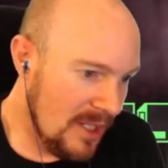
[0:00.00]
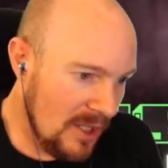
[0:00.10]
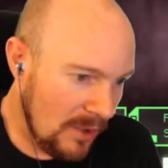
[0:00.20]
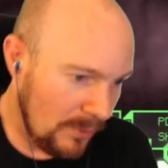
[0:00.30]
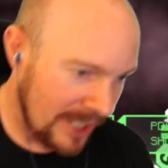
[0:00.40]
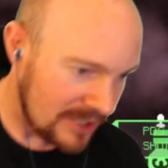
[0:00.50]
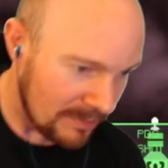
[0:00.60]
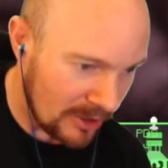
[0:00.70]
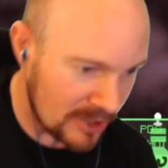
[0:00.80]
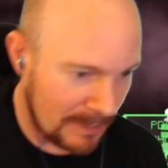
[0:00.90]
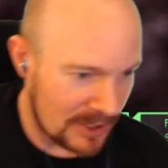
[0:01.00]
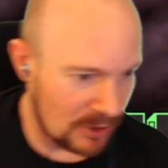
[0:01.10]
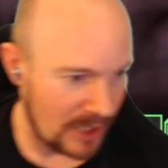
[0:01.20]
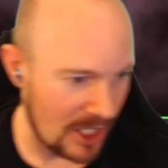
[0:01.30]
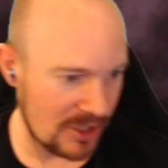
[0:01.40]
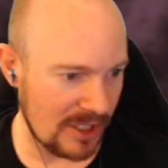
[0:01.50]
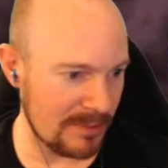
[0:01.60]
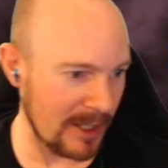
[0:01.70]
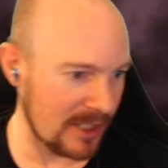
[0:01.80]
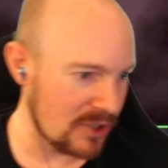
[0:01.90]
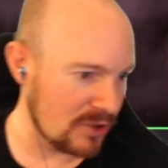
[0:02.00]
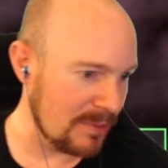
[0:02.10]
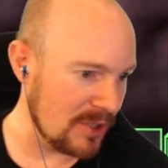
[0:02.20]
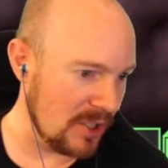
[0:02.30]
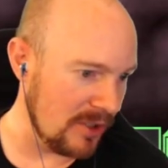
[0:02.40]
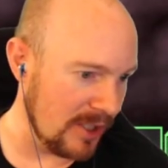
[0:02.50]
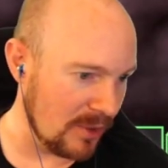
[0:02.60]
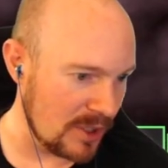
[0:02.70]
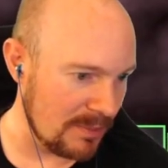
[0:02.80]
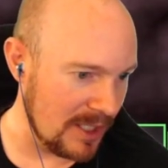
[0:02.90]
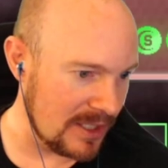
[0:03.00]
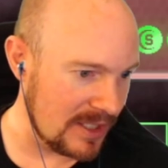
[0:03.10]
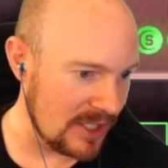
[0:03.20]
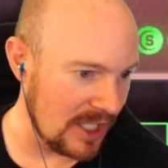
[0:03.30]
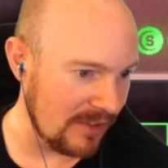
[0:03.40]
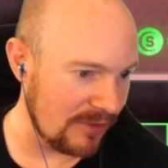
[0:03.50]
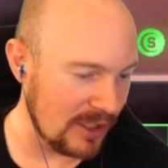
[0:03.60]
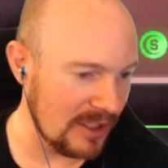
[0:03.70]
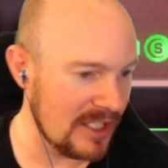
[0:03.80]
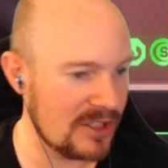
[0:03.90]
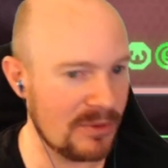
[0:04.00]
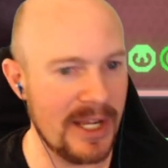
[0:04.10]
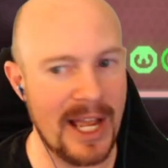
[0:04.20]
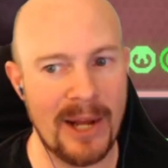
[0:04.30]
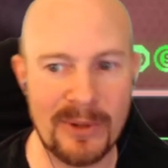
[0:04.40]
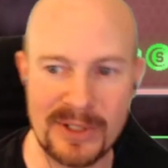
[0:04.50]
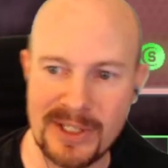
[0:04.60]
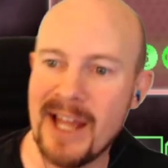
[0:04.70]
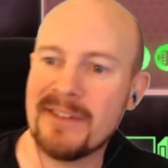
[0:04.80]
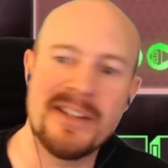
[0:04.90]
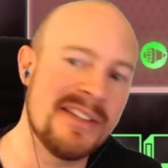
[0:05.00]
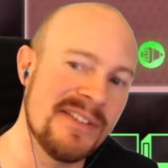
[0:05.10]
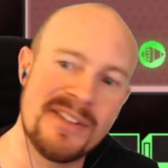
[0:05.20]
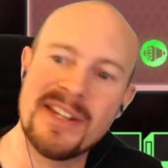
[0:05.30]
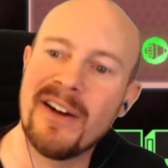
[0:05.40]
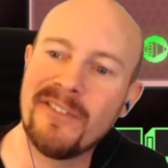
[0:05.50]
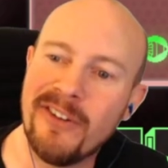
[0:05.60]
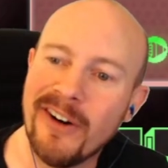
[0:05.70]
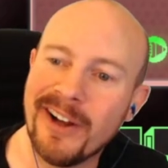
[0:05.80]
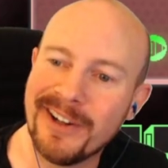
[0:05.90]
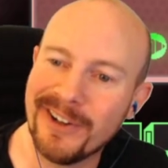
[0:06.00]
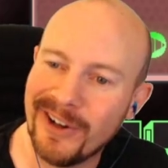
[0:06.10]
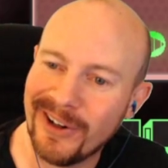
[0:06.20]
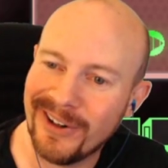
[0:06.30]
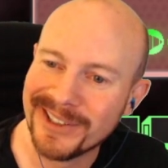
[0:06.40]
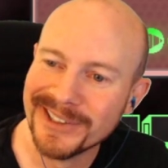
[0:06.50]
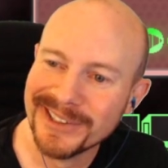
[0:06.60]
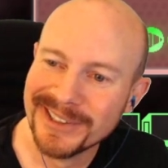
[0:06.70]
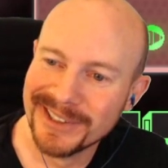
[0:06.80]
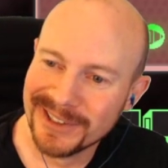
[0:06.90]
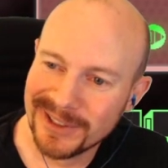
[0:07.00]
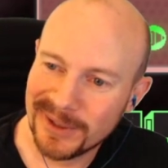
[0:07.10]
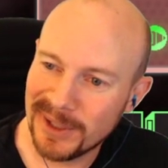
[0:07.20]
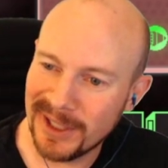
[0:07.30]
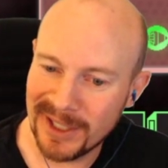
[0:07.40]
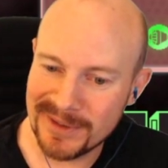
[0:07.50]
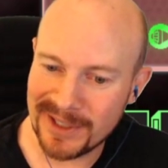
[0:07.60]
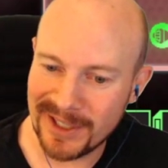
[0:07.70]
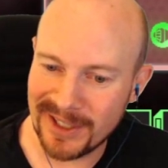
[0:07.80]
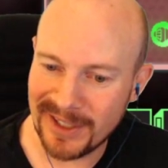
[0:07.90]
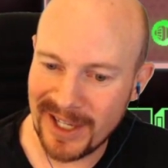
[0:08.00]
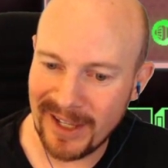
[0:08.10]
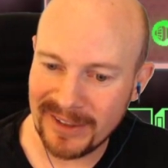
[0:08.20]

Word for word: Rand, tomorrow's special occasion is my conscription hearing, which means sitting for at least three hours. That doesn't sound fun at all. Well, I'm sorry to hear that.